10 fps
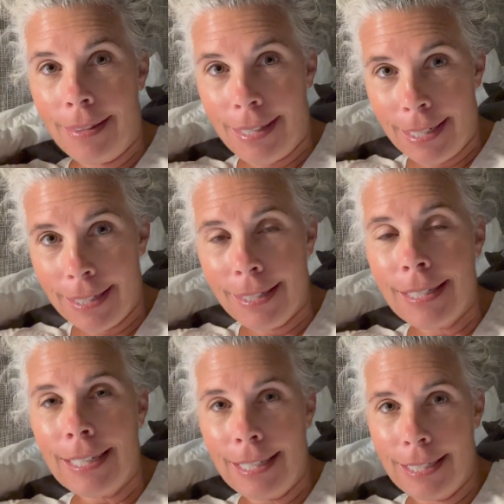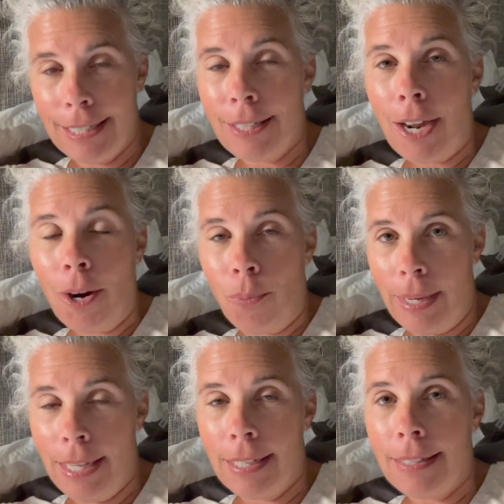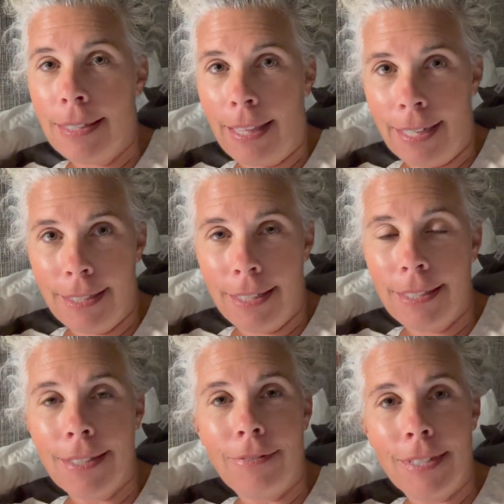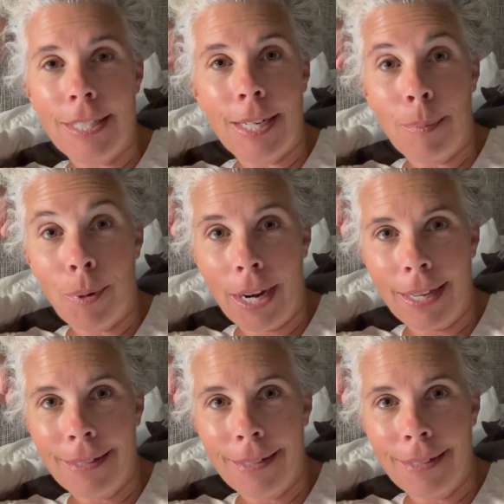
This is our weekend in Lexington visiting Brecken.